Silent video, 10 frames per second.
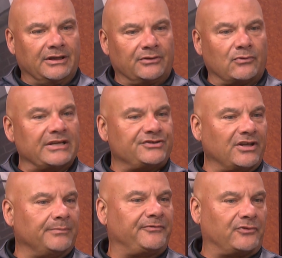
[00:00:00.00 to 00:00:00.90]
rest
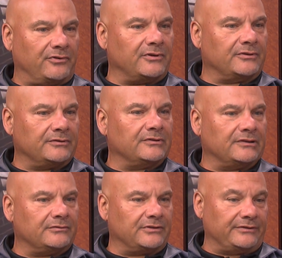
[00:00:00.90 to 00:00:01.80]
up for
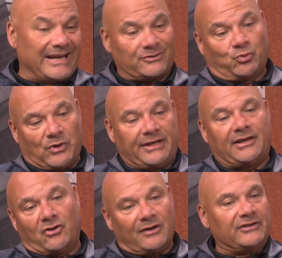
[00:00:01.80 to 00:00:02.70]
the next week
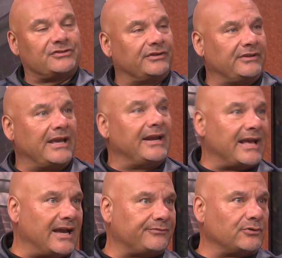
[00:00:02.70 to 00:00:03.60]
and obviously the 8
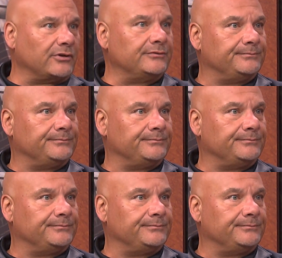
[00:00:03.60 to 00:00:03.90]
after it.